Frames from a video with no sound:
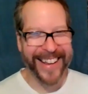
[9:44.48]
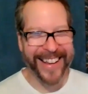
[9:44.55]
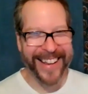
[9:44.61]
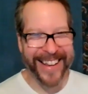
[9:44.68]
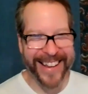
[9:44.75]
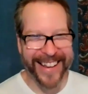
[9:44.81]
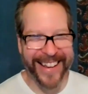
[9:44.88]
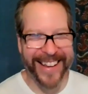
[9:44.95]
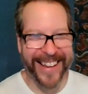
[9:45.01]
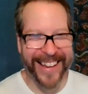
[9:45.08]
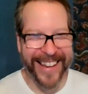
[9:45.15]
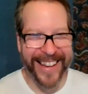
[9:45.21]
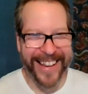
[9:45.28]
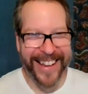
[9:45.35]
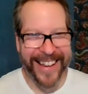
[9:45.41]

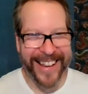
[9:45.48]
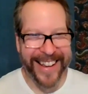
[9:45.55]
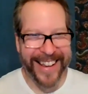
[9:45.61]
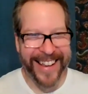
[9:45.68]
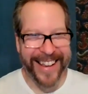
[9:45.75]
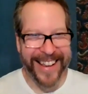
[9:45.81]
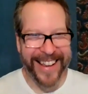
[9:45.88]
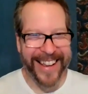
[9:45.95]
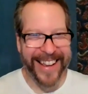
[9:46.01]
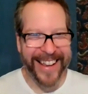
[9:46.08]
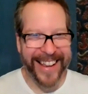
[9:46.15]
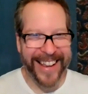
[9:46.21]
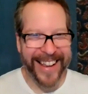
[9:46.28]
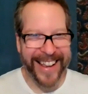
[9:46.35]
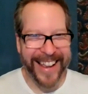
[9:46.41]

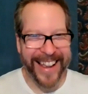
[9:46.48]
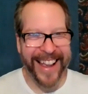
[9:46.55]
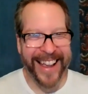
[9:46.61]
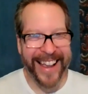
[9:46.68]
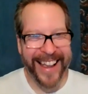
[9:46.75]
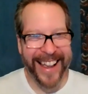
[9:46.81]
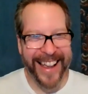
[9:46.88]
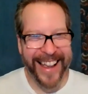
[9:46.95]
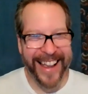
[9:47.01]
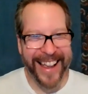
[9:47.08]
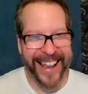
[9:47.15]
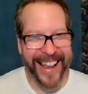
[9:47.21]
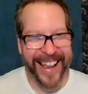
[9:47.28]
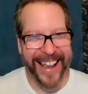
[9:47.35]
No words are spoken by the person on screen.